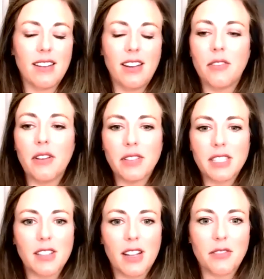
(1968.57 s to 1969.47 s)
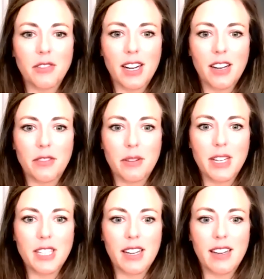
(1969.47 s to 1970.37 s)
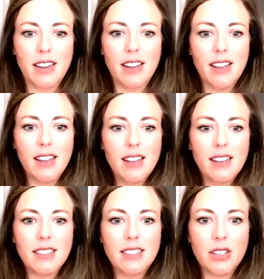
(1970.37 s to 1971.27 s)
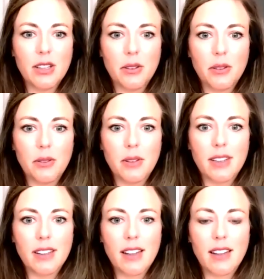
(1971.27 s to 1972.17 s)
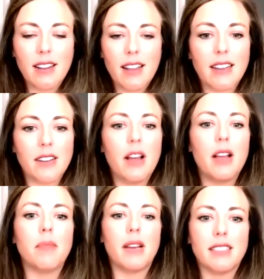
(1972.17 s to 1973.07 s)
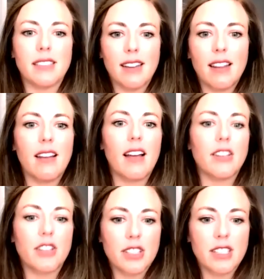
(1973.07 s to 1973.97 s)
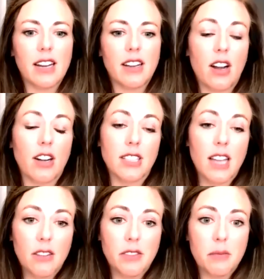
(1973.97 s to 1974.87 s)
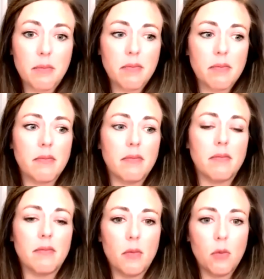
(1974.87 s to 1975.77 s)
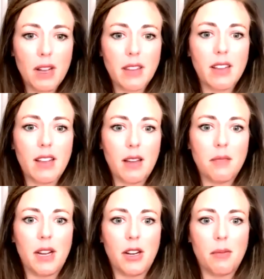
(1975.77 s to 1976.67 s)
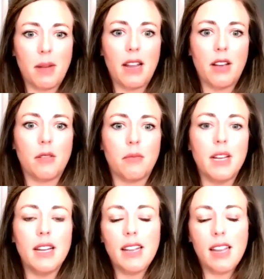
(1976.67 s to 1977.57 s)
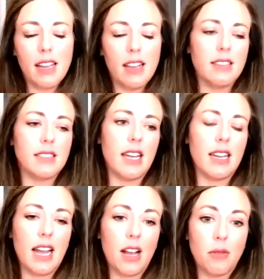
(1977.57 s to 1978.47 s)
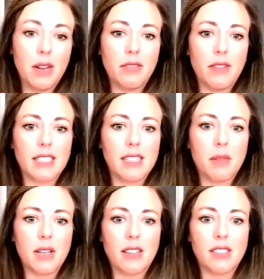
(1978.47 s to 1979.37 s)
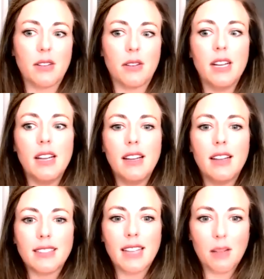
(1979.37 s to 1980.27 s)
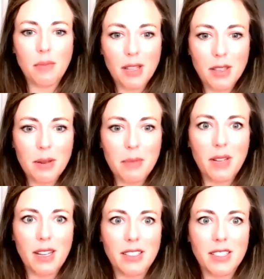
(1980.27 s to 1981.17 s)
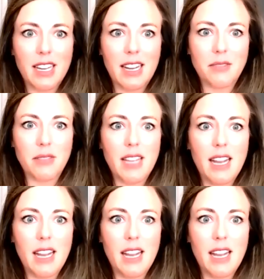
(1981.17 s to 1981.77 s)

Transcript: You've given us a lot of great information to kind of help us understand ourselves, what the gut microbiome is and how wheat affects it, but also to help other people understand